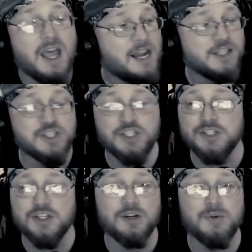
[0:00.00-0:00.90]
And it's
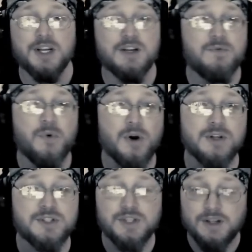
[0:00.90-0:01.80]
just going to
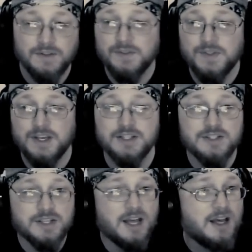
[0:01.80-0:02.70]
reinforce
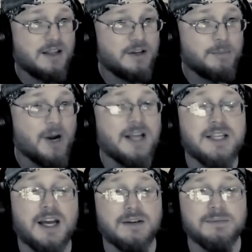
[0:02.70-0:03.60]
this little
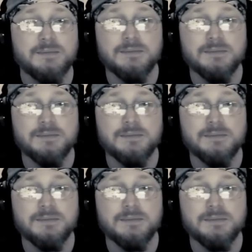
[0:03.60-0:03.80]
breakdown.